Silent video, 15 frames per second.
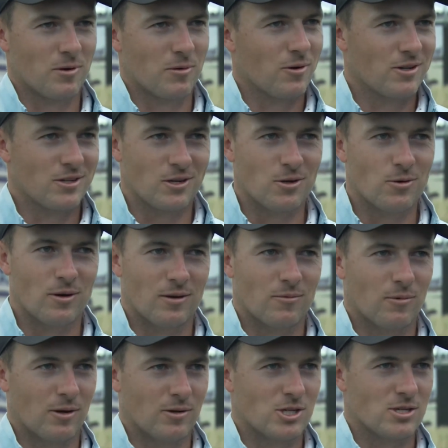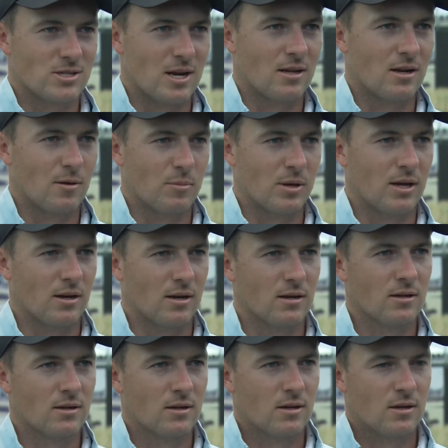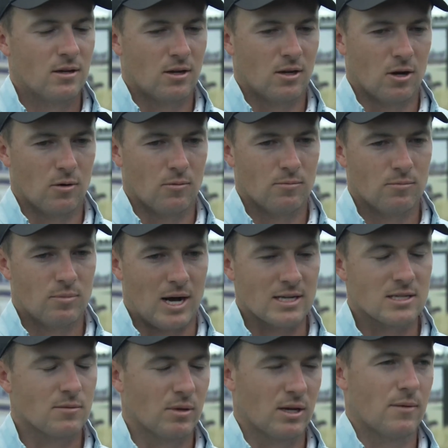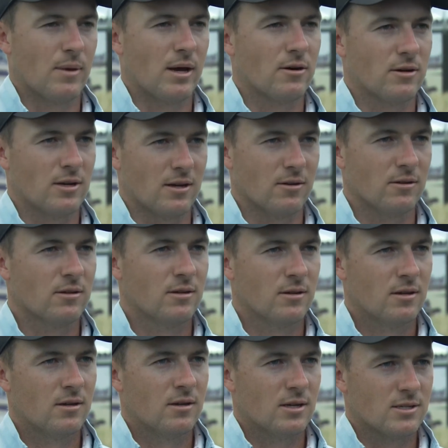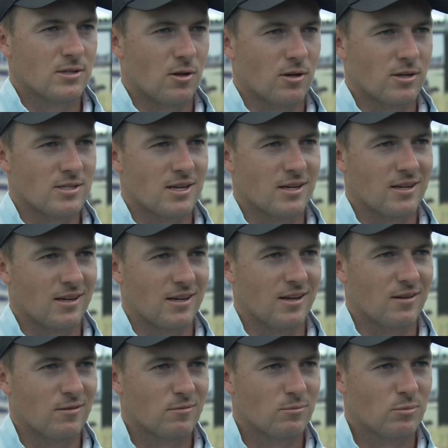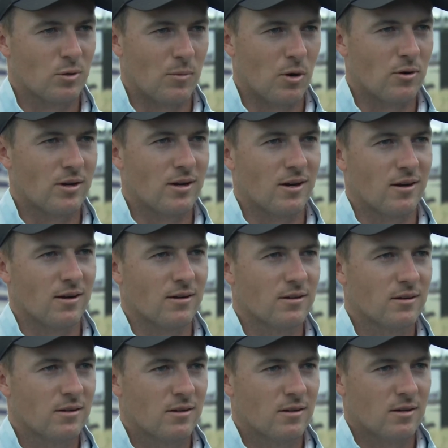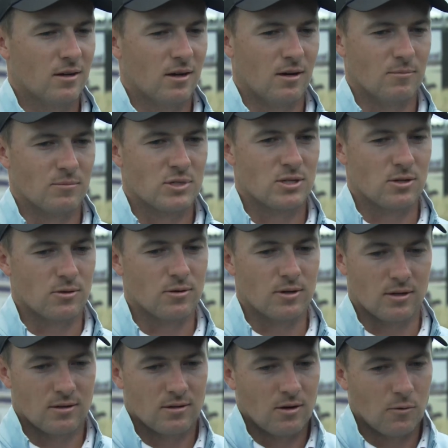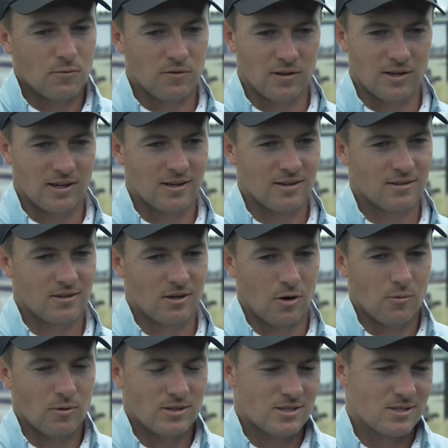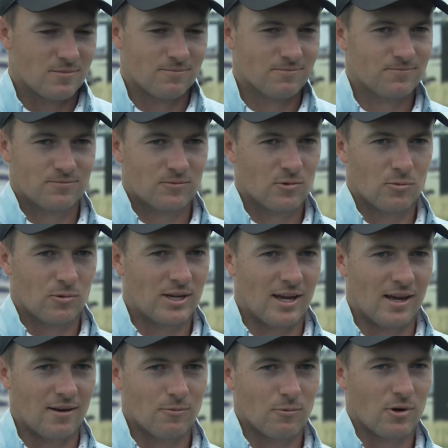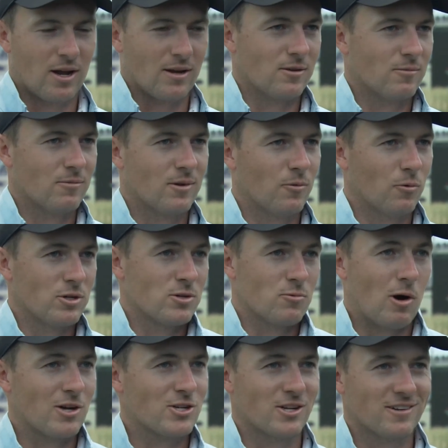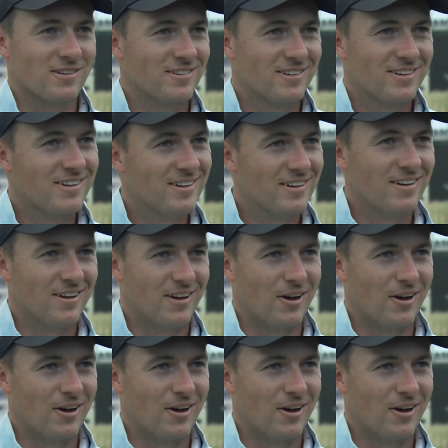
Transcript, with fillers: We wanted to do it. It just ended up being, you know, possibly a better deal as long as they can get promoted here um, soon. And hopefully, you know, it's we can't. We're not. We're just watching. Right.